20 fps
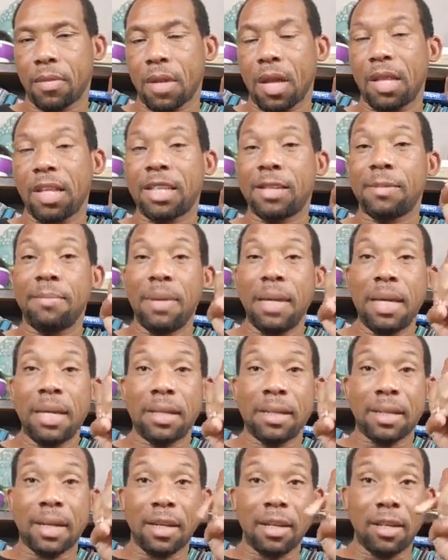This means
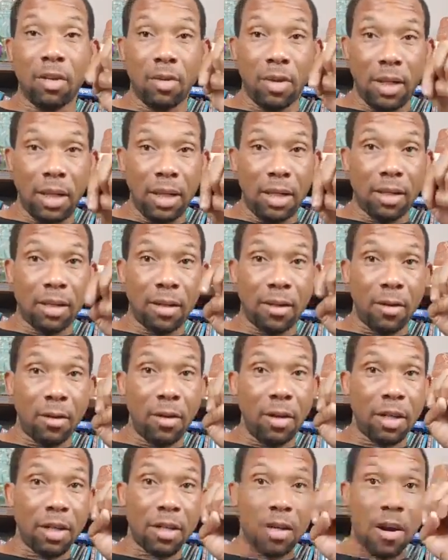that you need to know
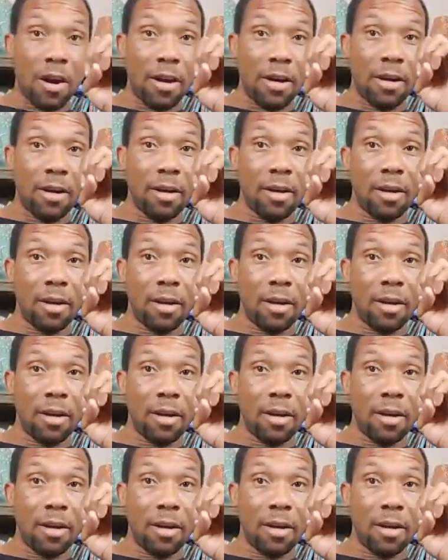your chart.